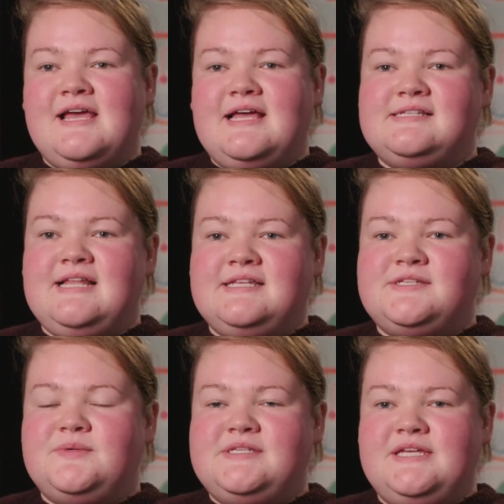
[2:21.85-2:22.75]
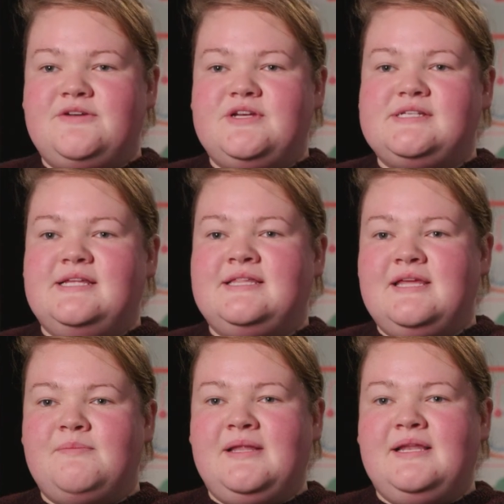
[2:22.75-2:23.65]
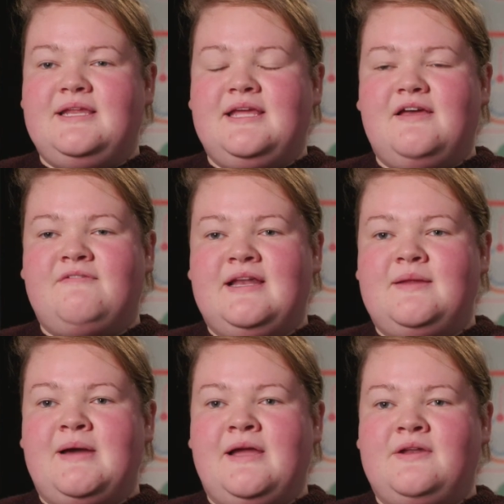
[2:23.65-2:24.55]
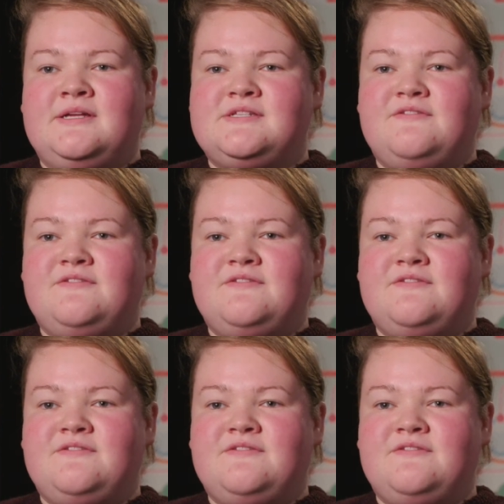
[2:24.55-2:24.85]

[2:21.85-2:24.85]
has led to a decrease in the ability of antibiotics